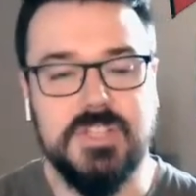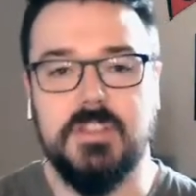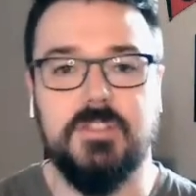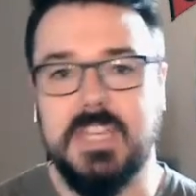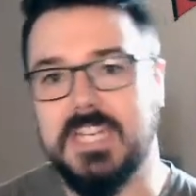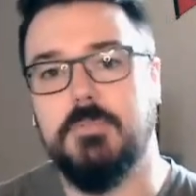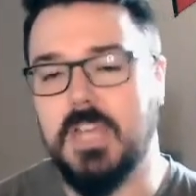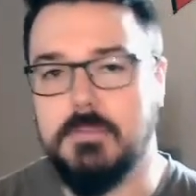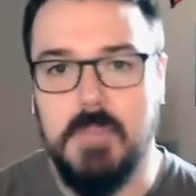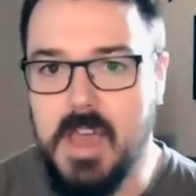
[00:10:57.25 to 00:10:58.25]
They're just a thing to
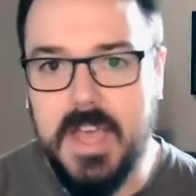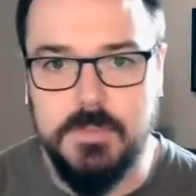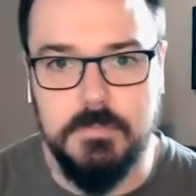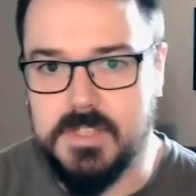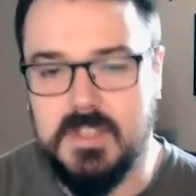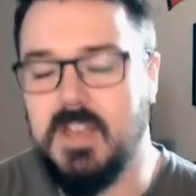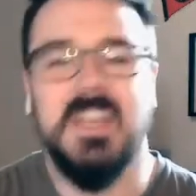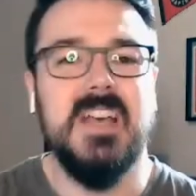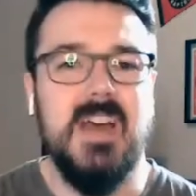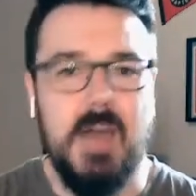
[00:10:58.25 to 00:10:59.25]
protect my eyes from the
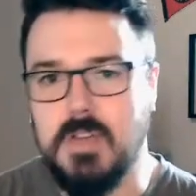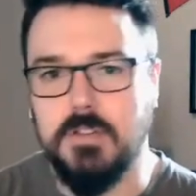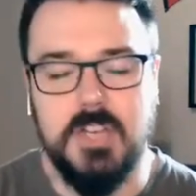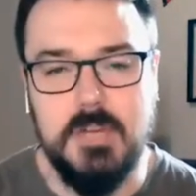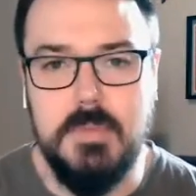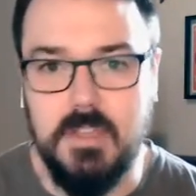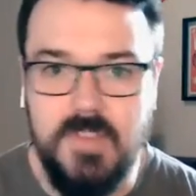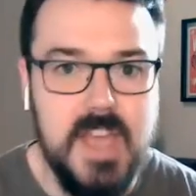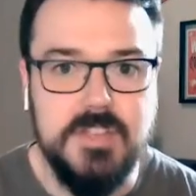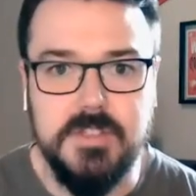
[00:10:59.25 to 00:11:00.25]
sun. I'm not looking to make a